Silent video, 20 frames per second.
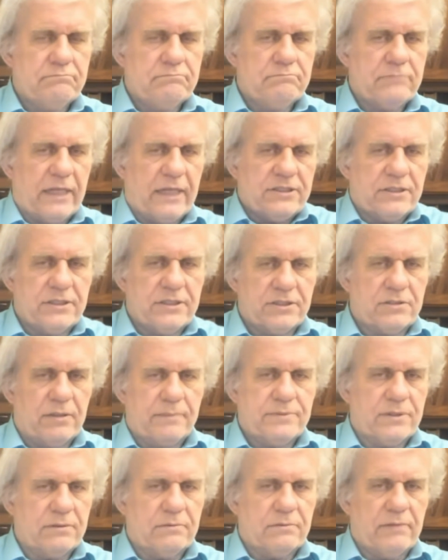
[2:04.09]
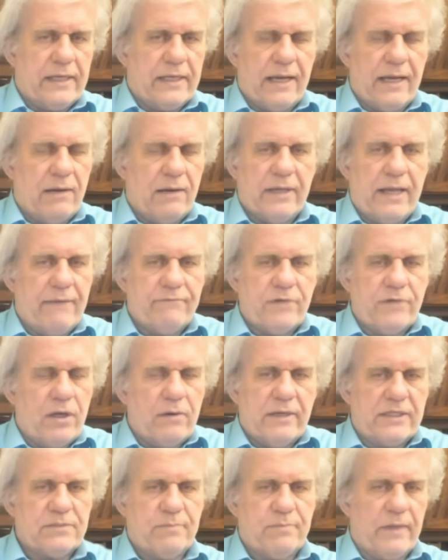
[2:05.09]
That's a description. Right now, we have no
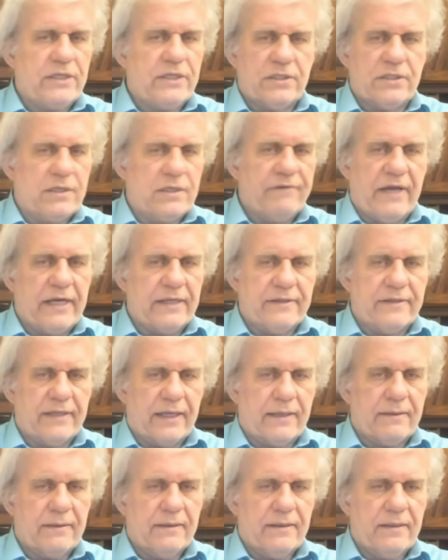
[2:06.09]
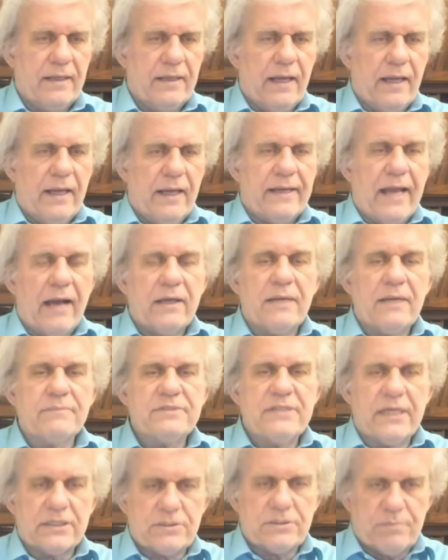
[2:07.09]
explanation of anything. Now comes
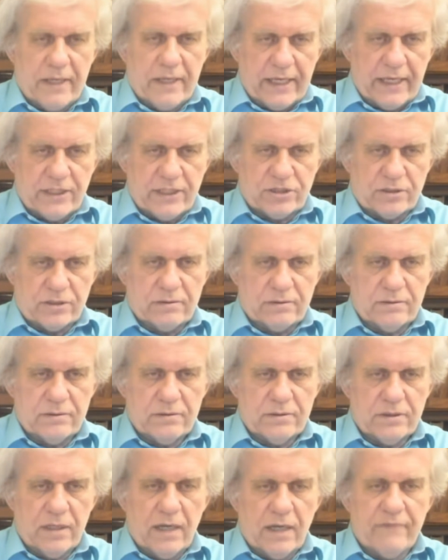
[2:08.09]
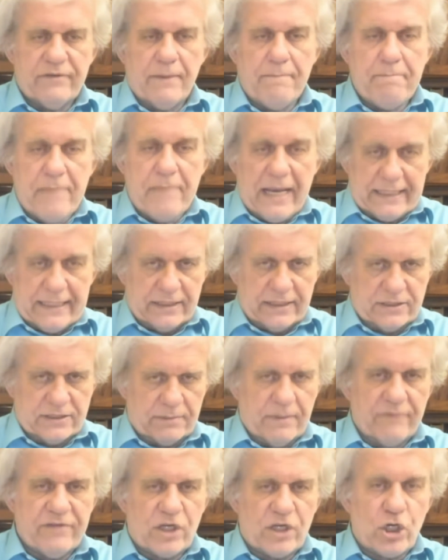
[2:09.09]
the explanation of the
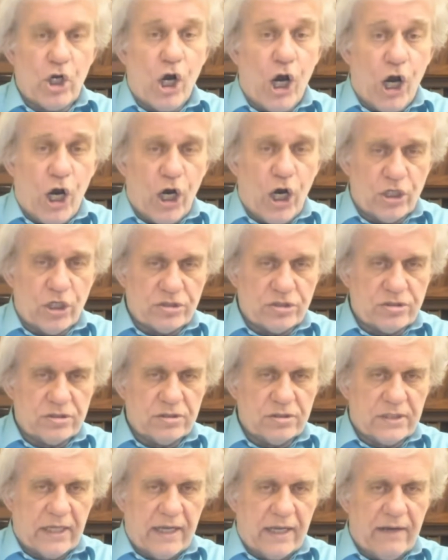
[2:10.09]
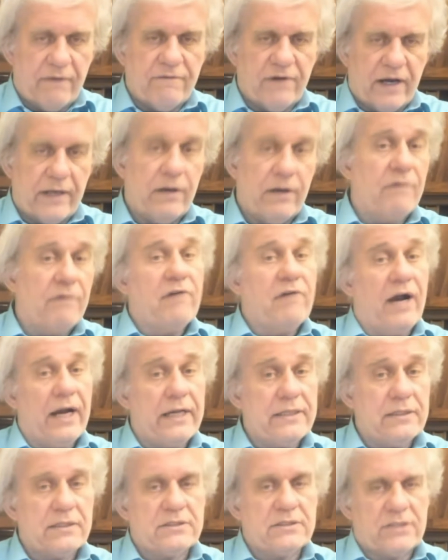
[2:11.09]
mechanism, of the cause, okay, of what? Of
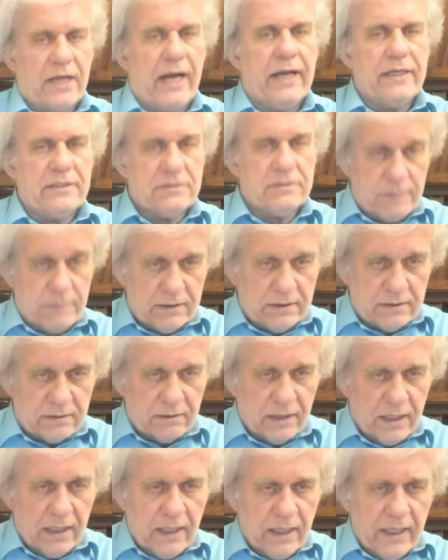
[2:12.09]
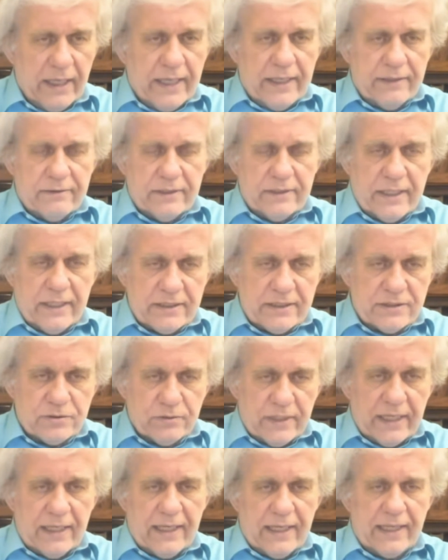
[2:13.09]
why the sky is blue. It is
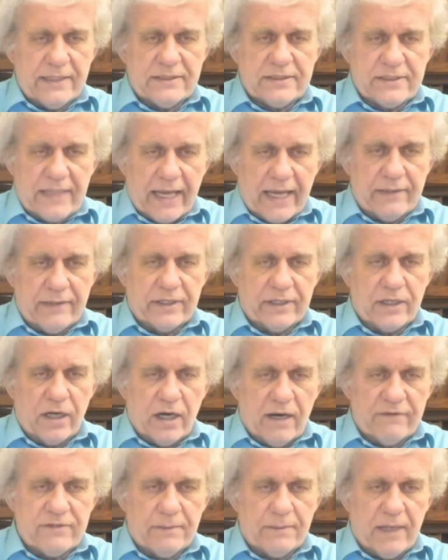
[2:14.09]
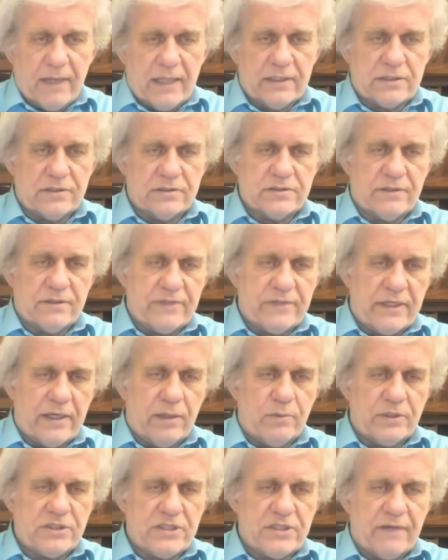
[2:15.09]
Rayleigh scattering off the molecules of the air
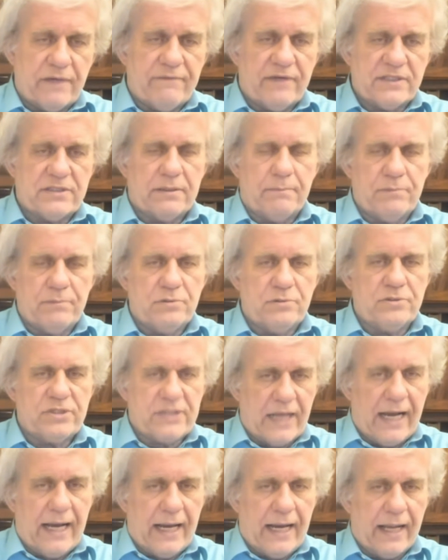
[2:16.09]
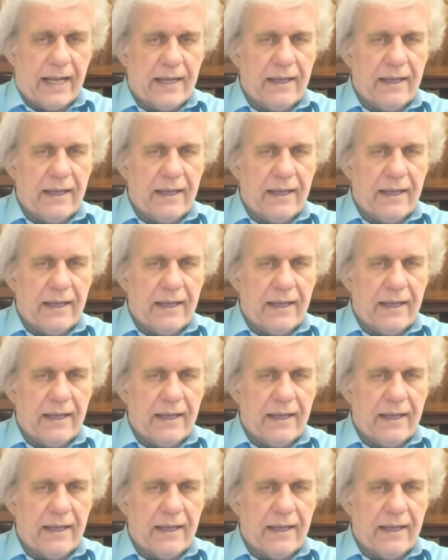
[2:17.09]
which give us the blue sky.